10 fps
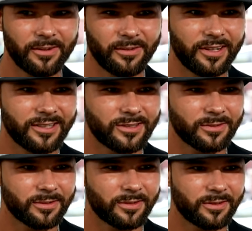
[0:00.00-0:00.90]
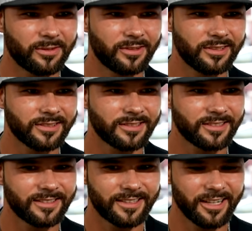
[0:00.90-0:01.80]
which
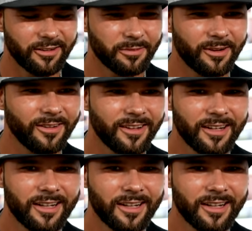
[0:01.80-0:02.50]
was terrible,